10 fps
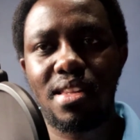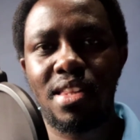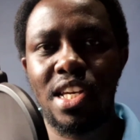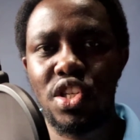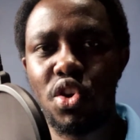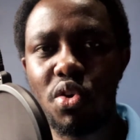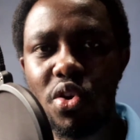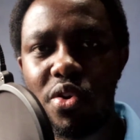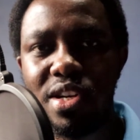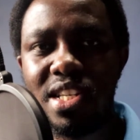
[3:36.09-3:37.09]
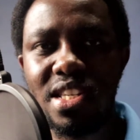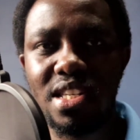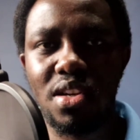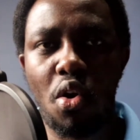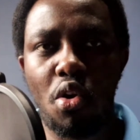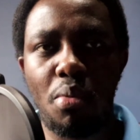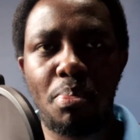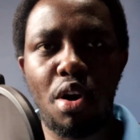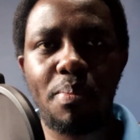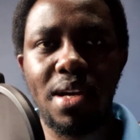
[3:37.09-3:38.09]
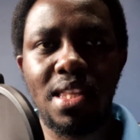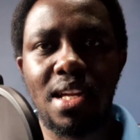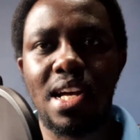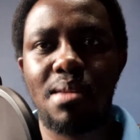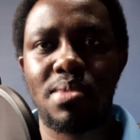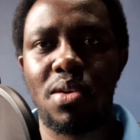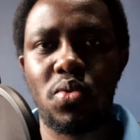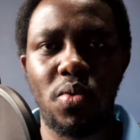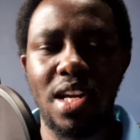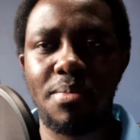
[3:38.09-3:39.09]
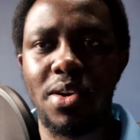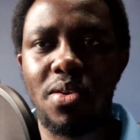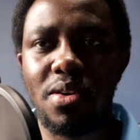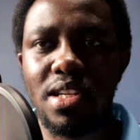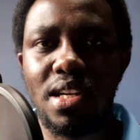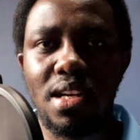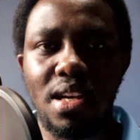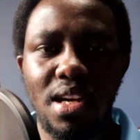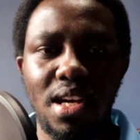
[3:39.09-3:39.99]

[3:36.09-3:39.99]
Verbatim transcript: there is no noise or popping that comes out when i'm recording